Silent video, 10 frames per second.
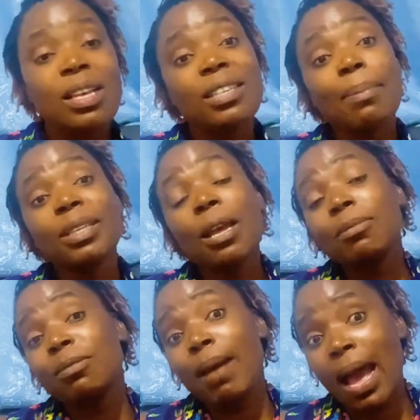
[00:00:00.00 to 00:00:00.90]

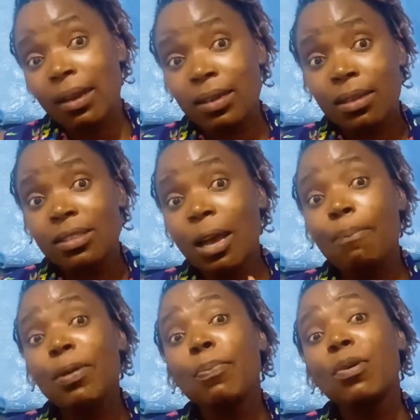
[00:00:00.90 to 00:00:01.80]
Sometimes back,
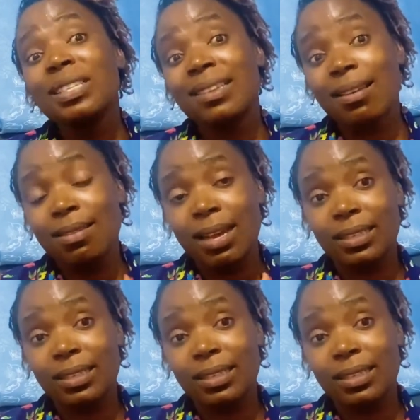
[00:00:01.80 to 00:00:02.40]
some people said that